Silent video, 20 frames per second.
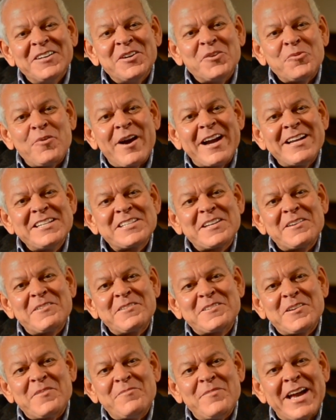ways
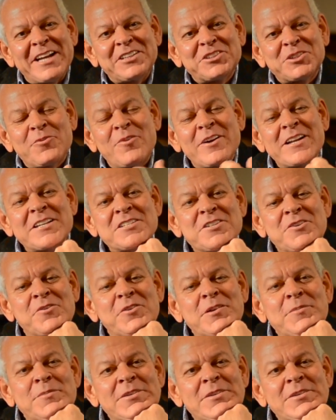to measure what He's doing.